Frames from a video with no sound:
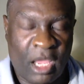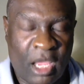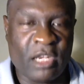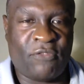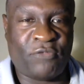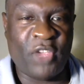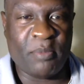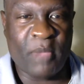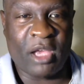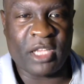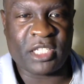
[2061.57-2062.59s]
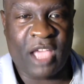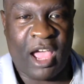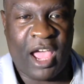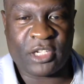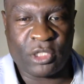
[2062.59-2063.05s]
And the female is
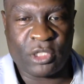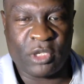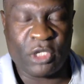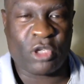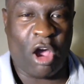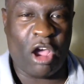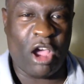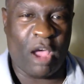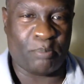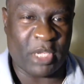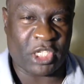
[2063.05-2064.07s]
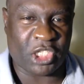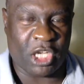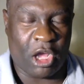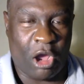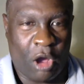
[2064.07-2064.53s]
God too, and you call her a bitch
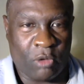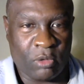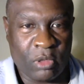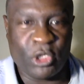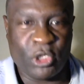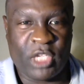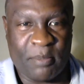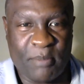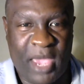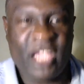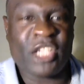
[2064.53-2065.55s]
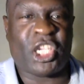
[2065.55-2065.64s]
and a hoe when you get mad.